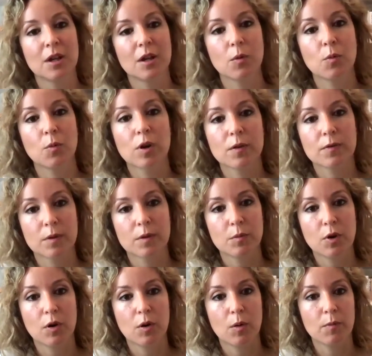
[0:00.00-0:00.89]
work from
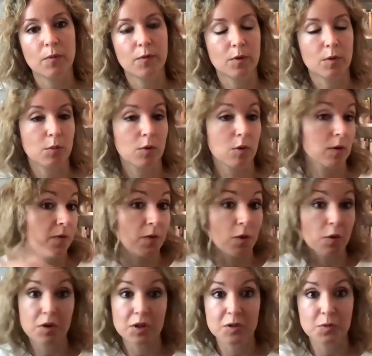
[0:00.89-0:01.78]
home for more
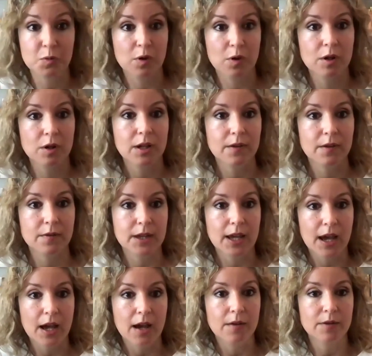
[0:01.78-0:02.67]
focused work if they
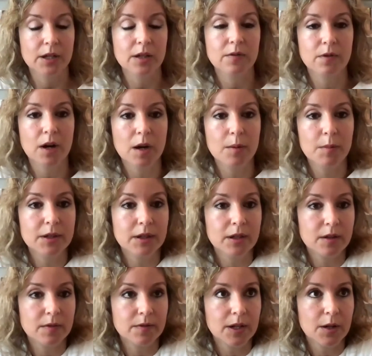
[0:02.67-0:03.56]
have the environment
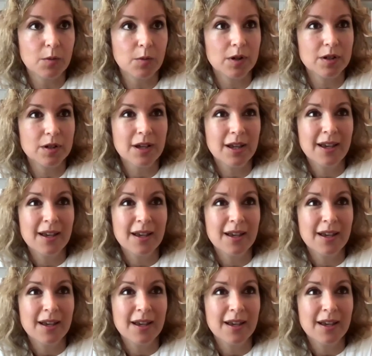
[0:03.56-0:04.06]
and if they want.